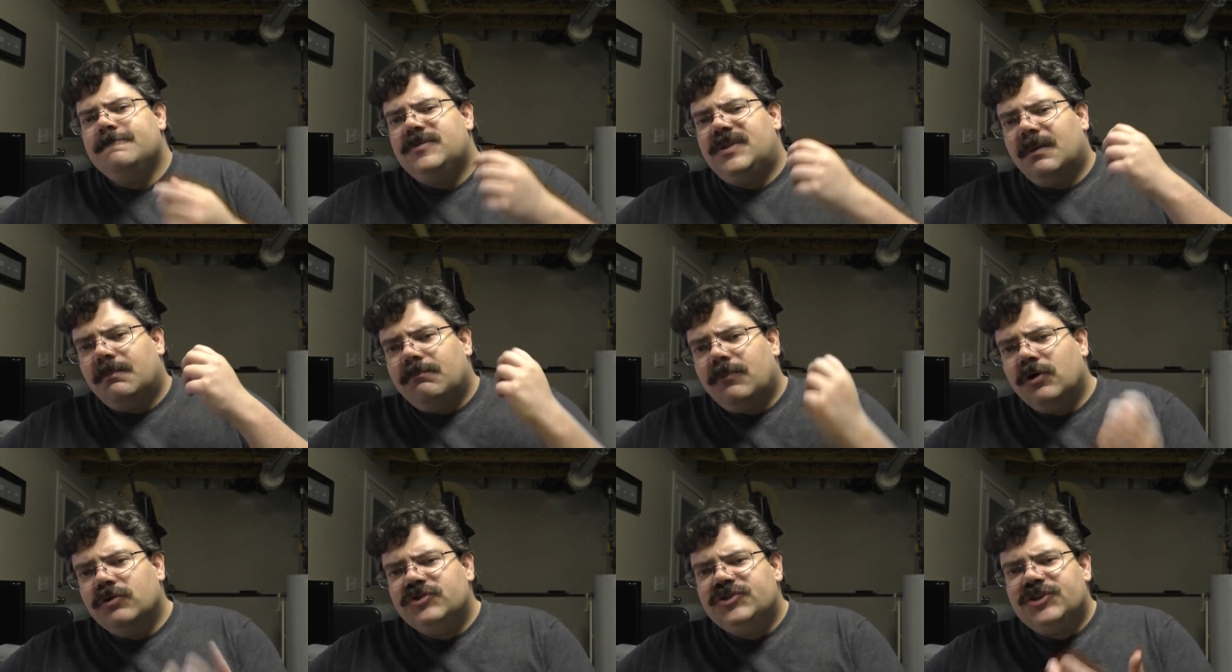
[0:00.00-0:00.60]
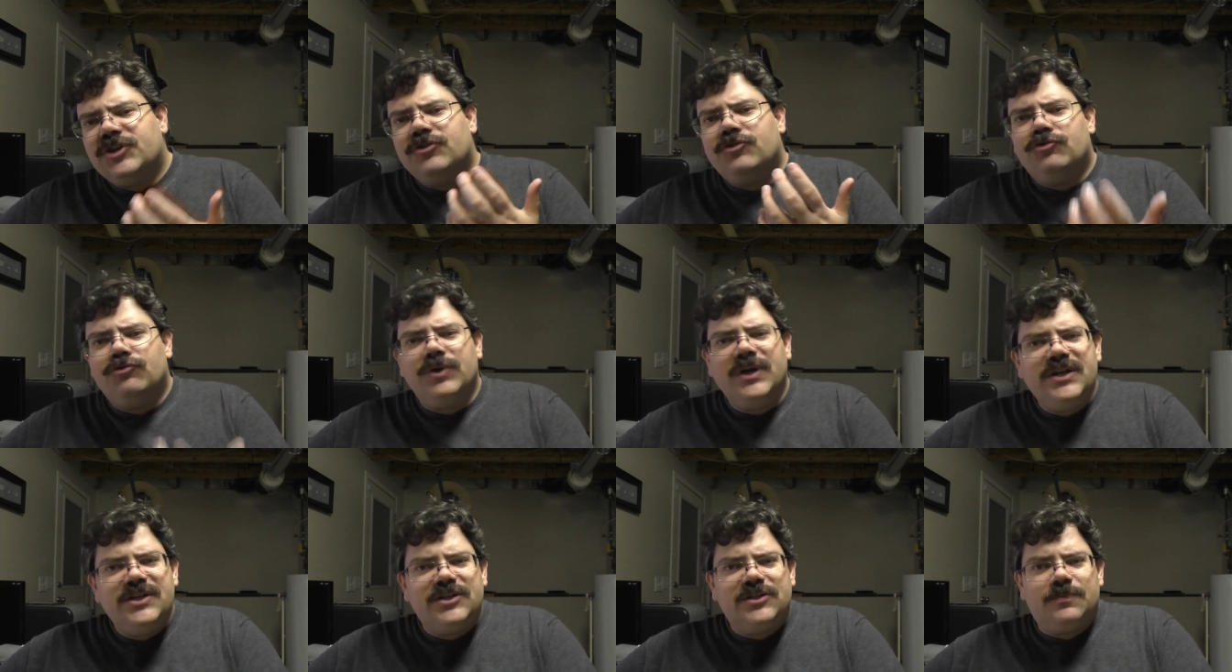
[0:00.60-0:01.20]
The most
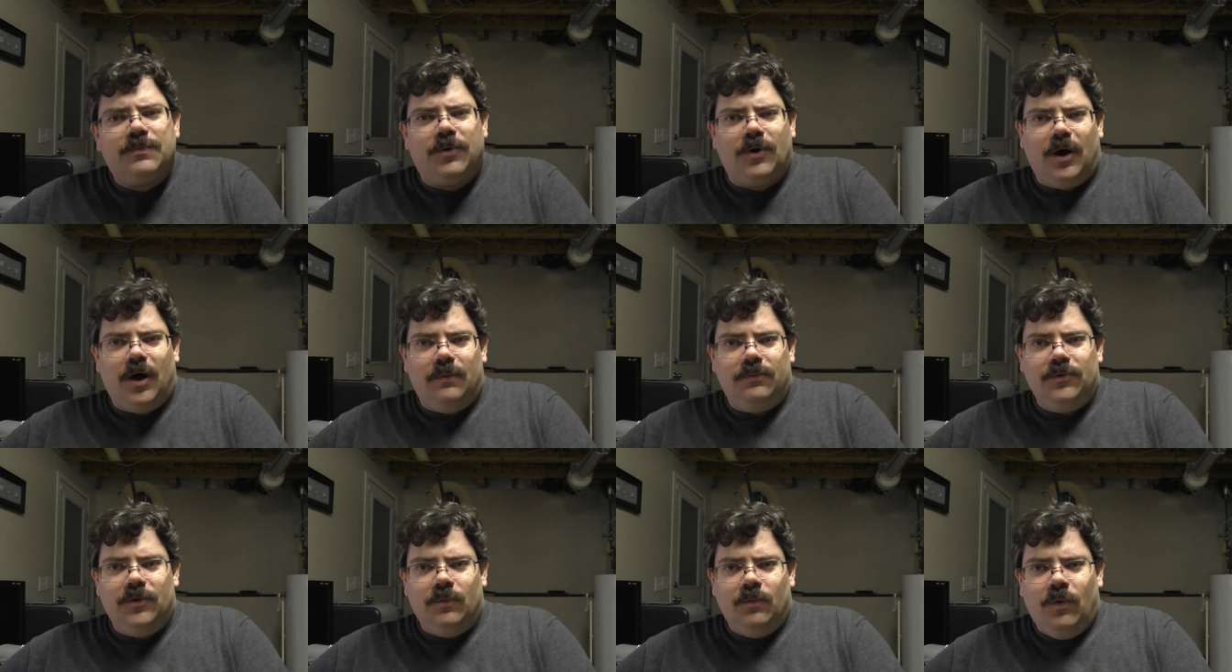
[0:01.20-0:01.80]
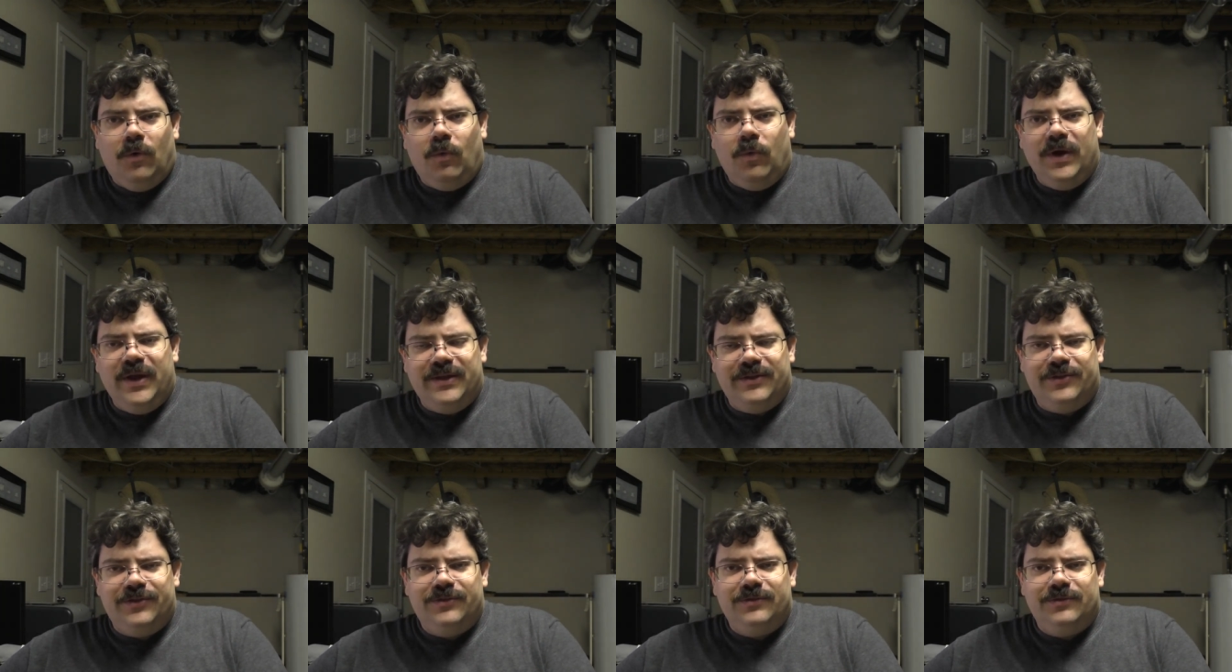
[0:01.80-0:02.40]
egregious problem
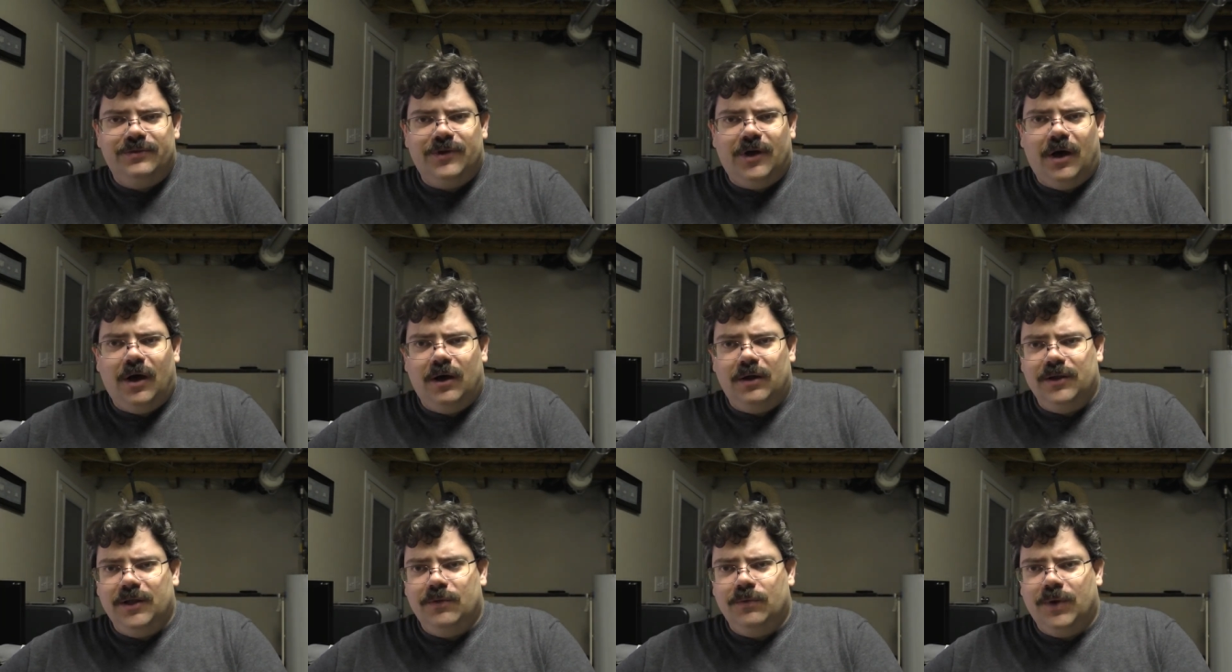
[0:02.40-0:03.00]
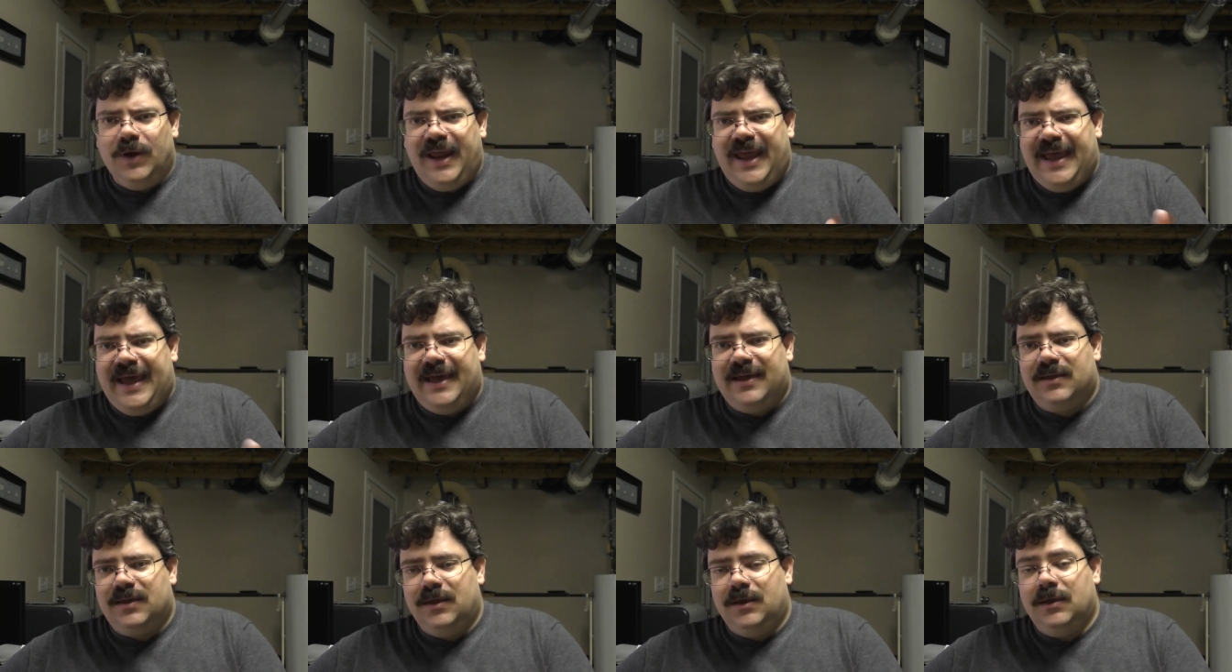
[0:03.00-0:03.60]
with the Hollywood
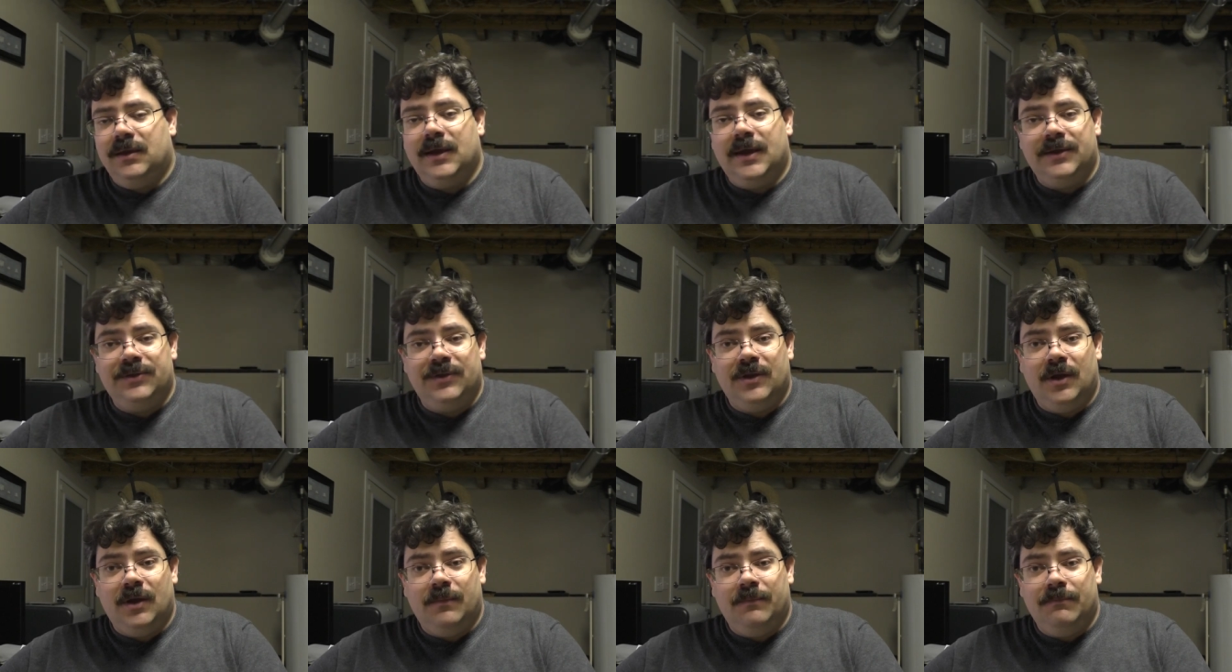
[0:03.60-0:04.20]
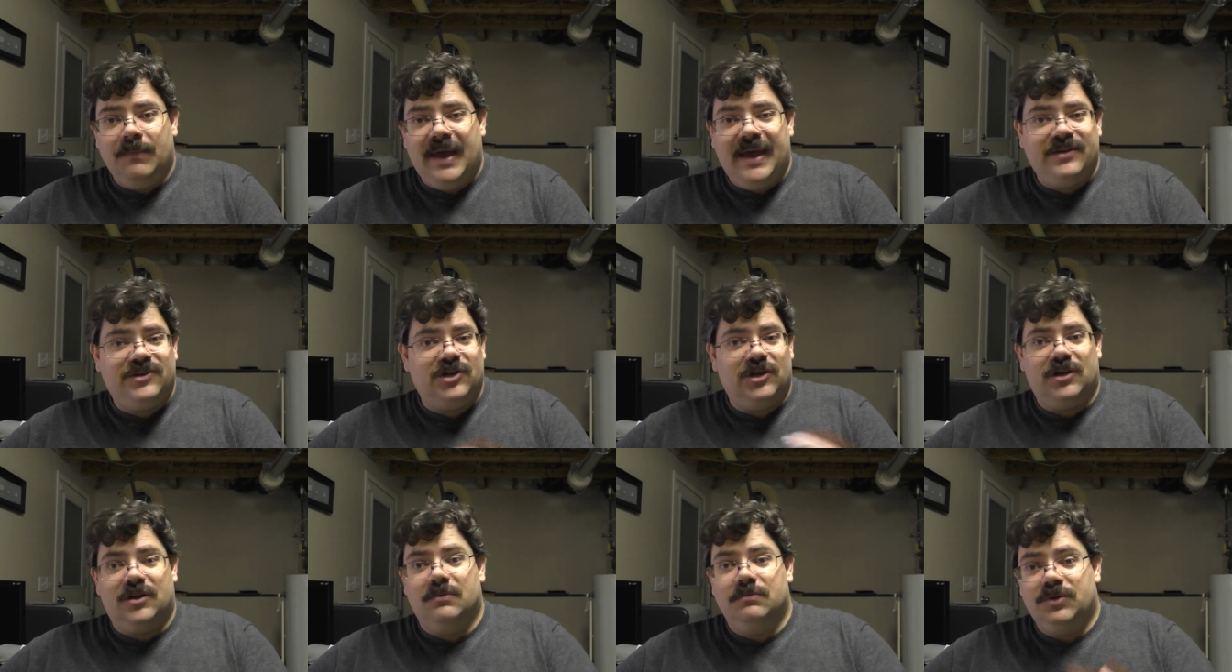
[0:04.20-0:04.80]
hacking and the
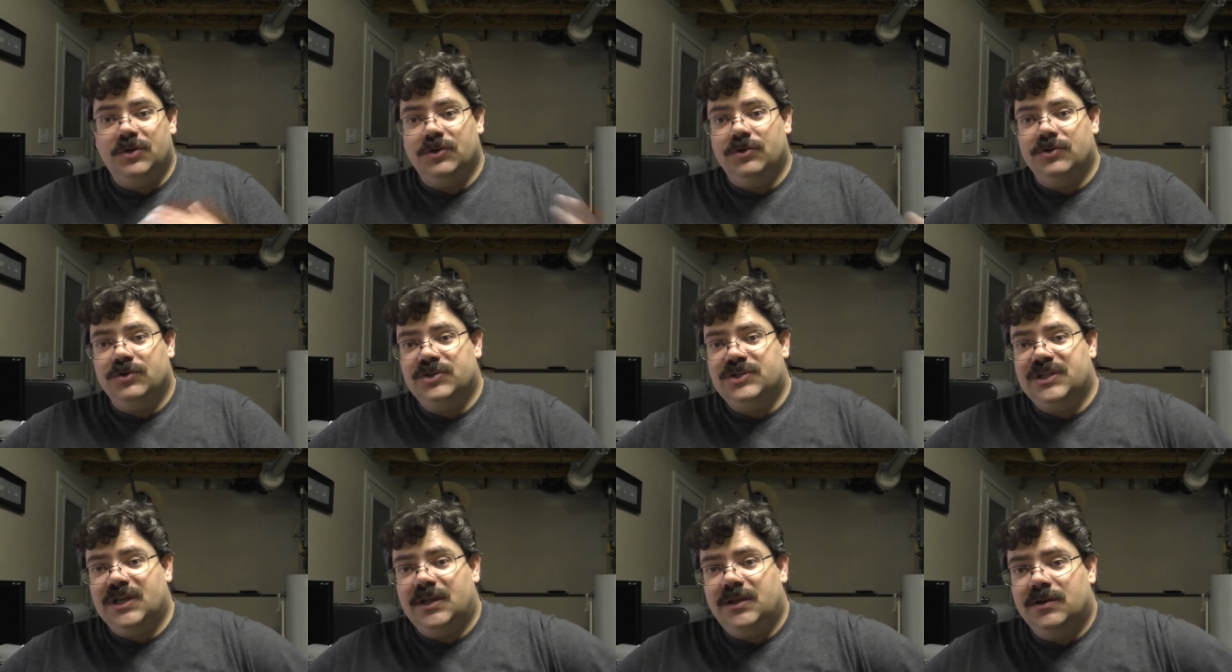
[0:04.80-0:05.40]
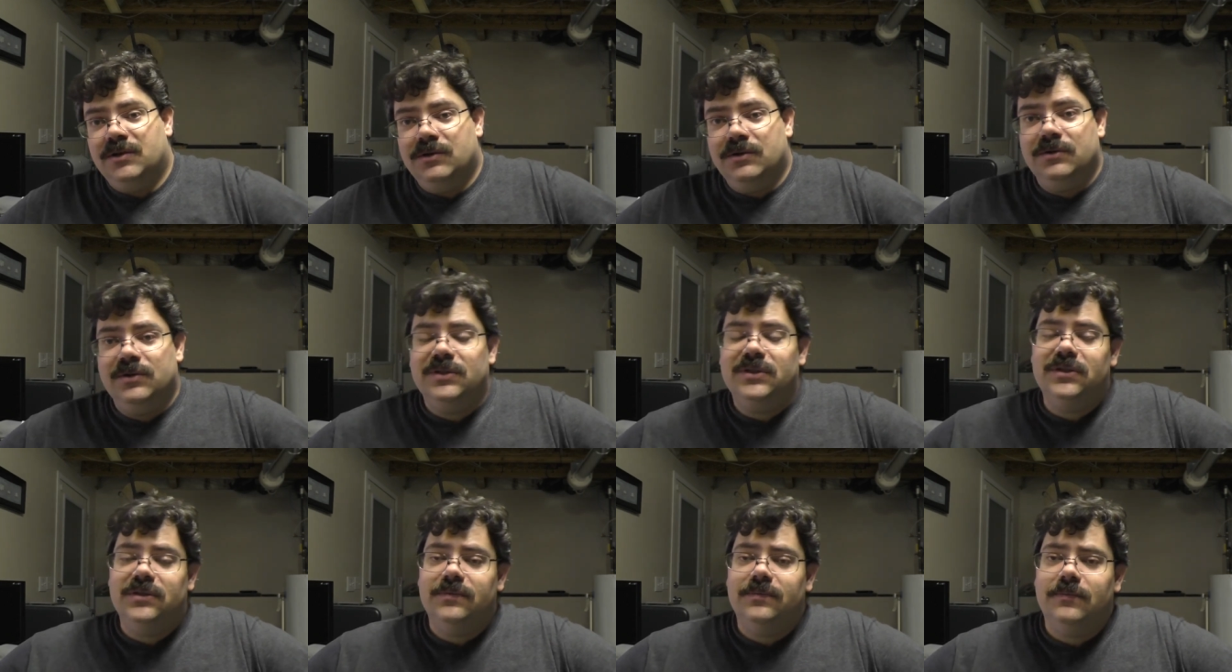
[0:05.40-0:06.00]
magic computers they
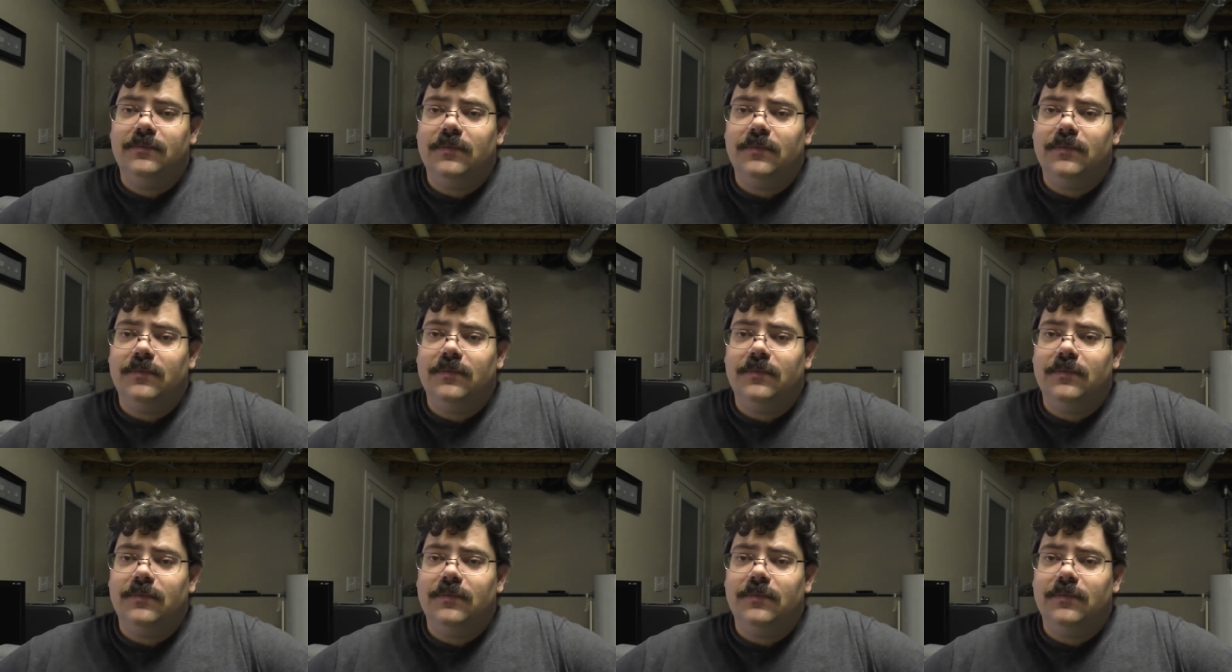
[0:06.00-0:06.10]
use